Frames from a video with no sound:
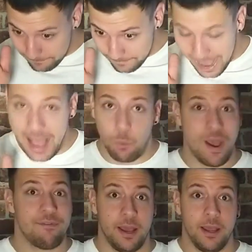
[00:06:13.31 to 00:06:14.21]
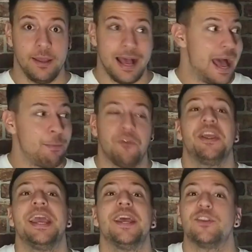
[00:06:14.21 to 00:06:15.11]
However, I'm not
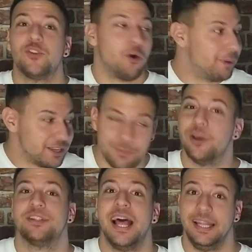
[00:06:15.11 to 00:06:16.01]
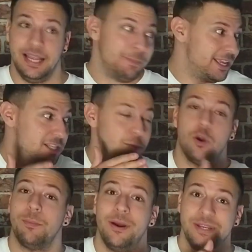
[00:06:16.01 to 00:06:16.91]
here to talk about his personality, I'm here to
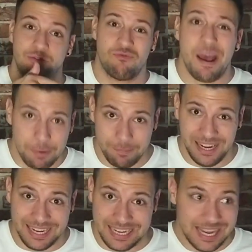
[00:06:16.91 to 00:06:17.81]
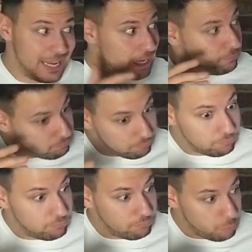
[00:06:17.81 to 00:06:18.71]
talk about his rap ability,
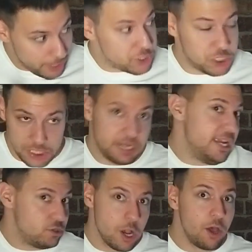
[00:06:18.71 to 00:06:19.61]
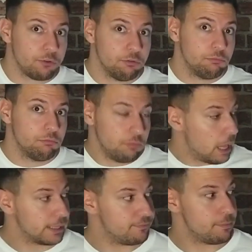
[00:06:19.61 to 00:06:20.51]
which he's got.
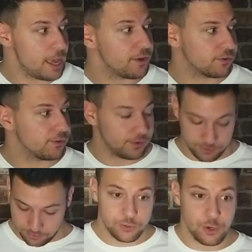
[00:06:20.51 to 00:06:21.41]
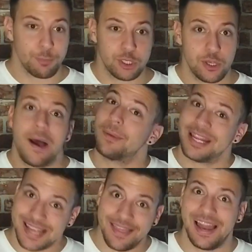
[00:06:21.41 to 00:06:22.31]
I'll give him that. So much so, I'm going
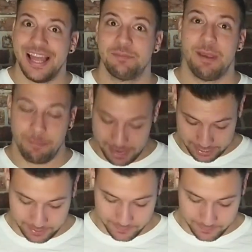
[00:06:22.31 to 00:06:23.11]
to take that last bit back.